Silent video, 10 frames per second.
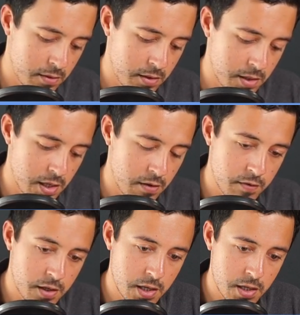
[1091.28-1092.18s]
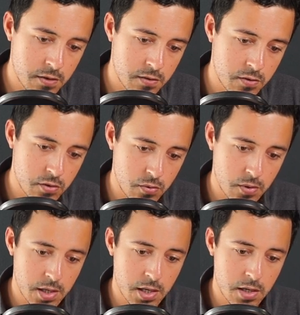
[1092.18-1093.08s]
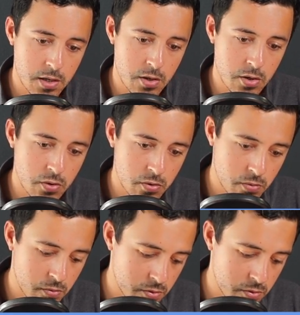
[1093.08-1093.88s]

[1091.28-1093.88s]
navigate to a new